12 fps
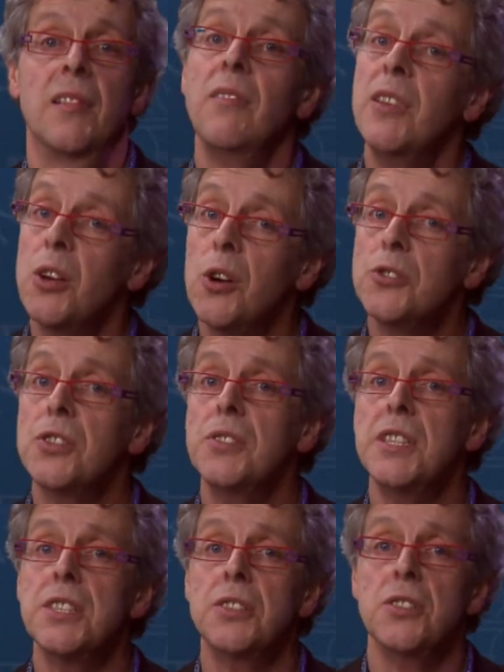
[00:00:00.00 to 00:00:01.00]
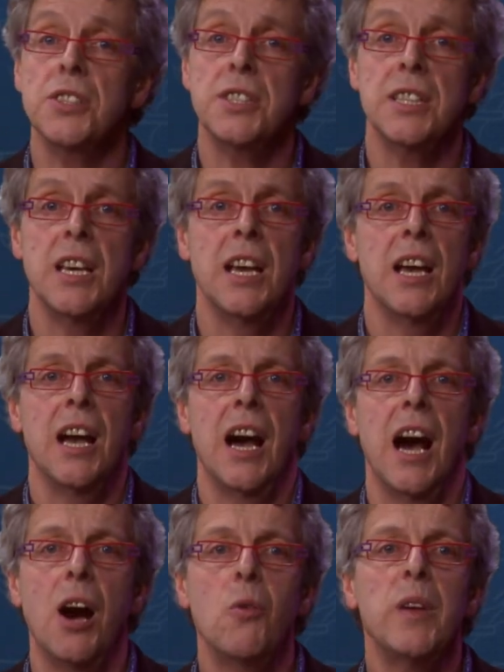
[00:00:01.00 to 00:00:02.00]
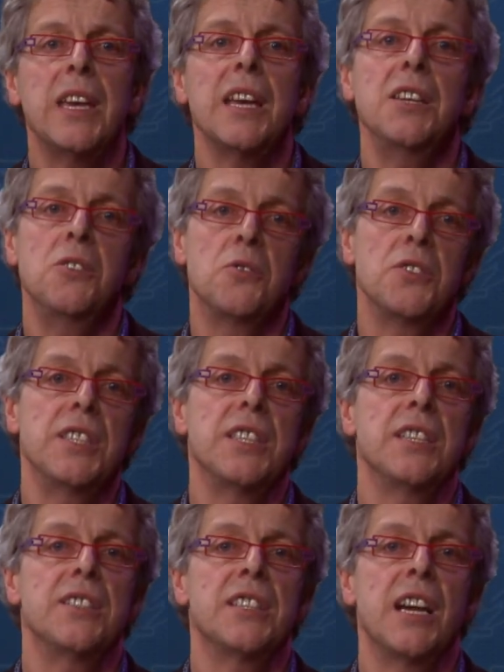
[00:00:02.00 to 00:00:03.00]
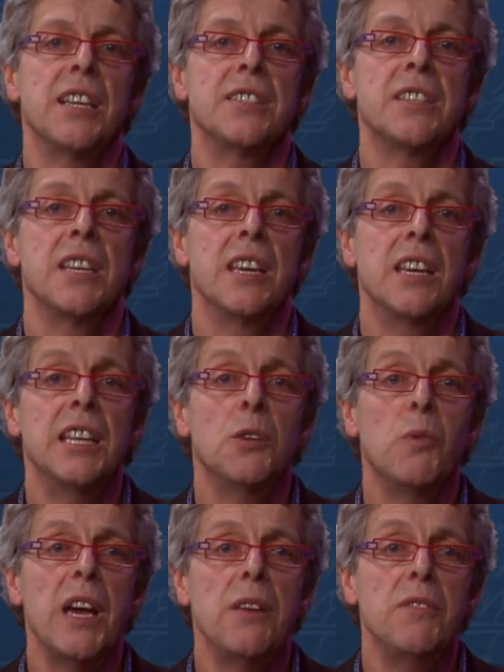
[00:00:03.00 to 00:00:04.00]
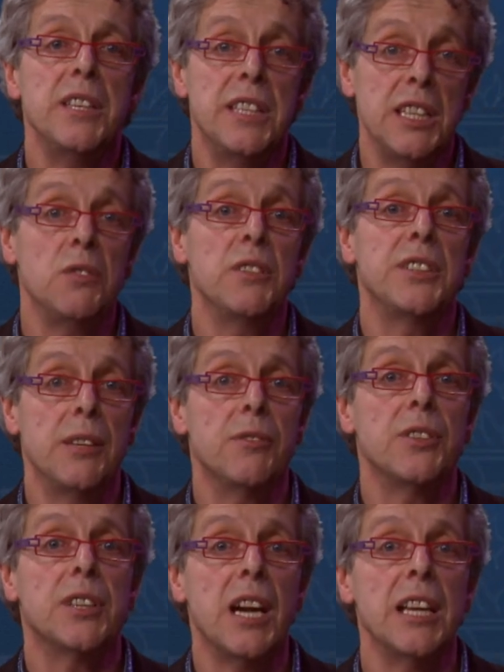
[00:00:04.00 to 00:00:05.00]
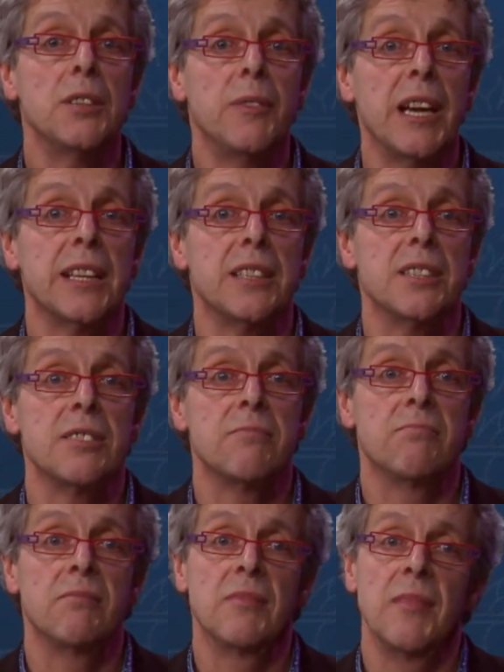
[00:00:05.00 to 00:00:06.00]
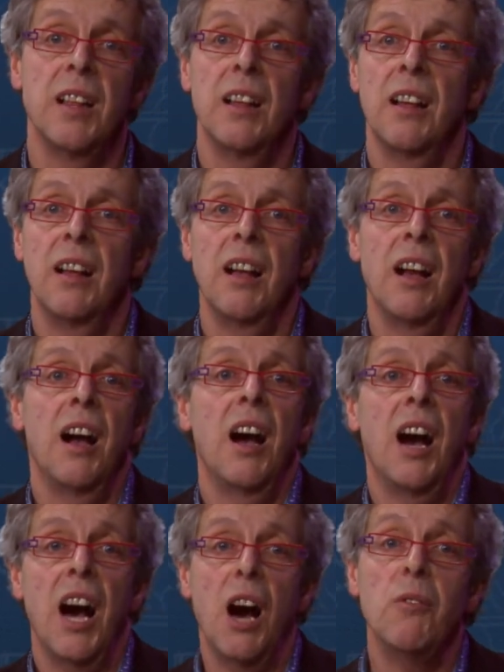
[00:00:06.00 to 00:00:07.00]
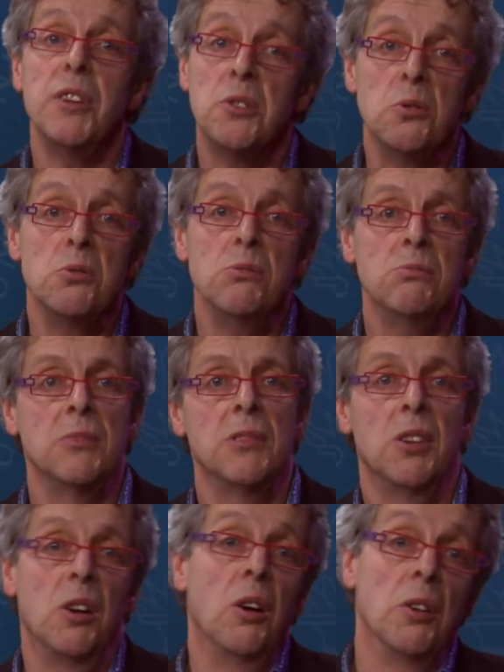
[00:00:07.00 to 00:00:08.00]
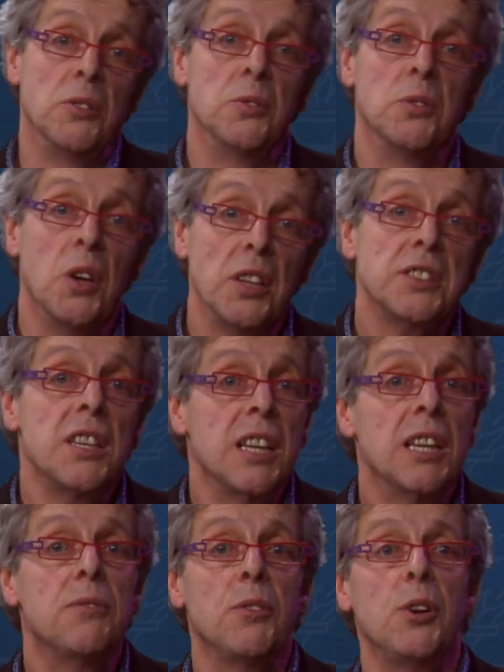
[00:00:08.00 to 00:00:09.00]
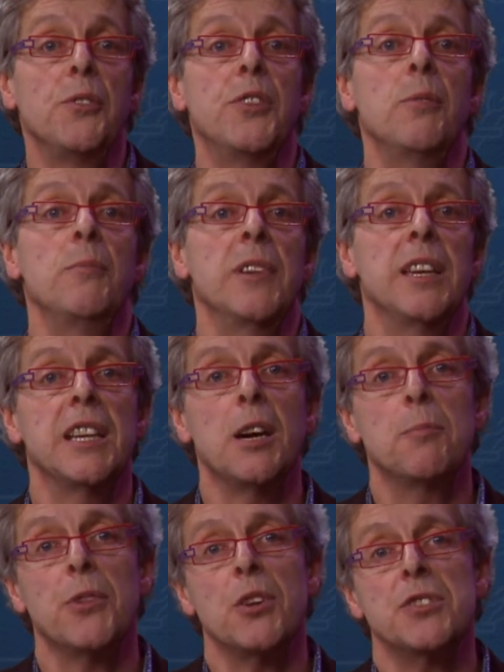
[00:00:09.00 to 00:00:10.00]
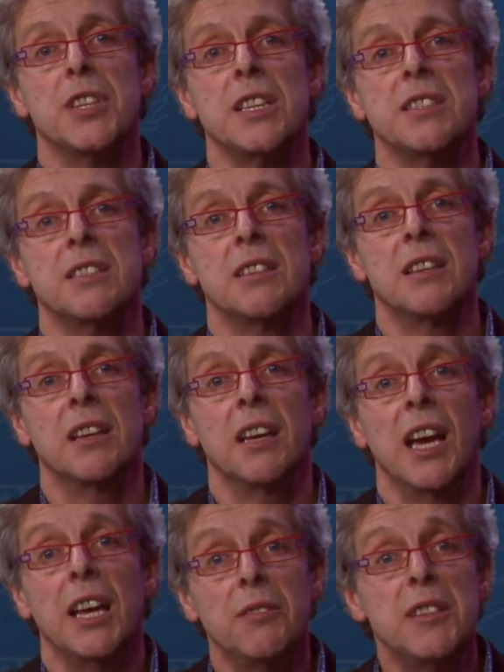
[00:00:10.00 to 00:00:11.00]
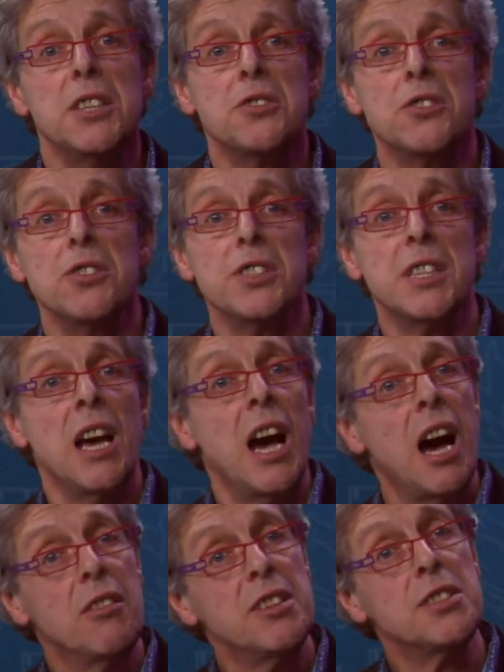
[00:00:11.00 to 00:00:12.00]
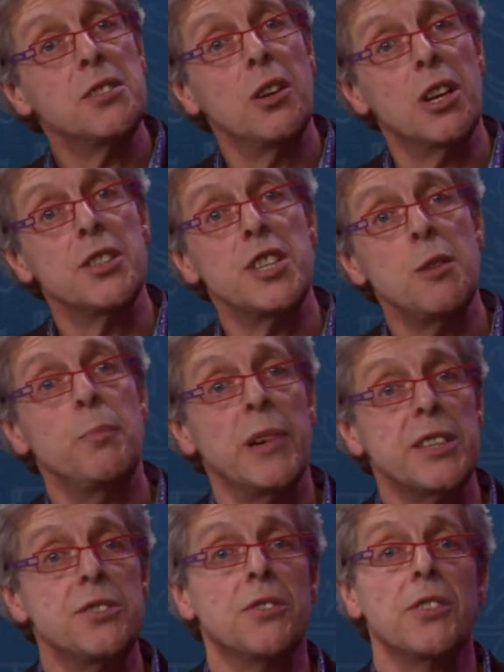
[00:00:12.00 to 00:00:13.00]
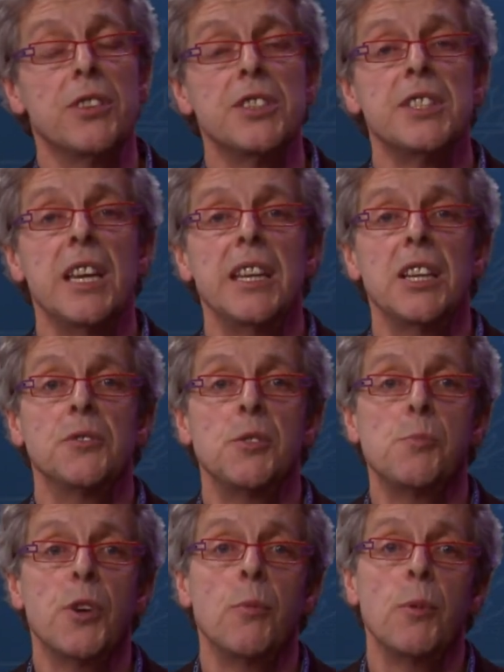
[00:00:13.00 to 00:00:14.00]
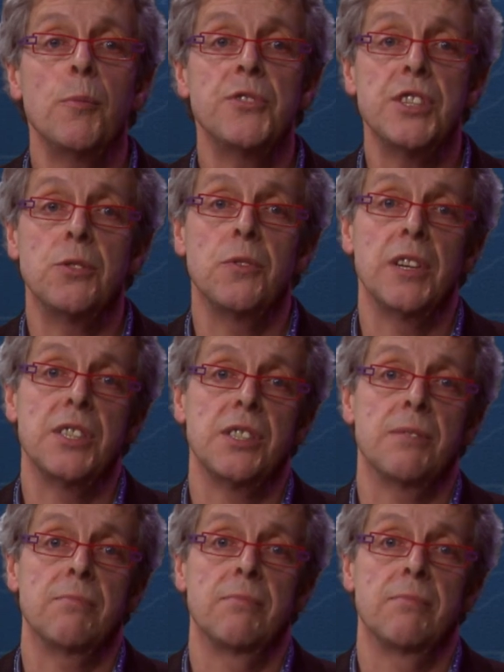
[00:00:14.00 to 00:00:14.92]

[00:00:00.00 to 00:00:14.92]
We also discussed how we can use these insights in the way we deal with different kinds of actors, how we do or do not involve them in our process, and we discussed how this knowledge impacts your understanding of the problem situation.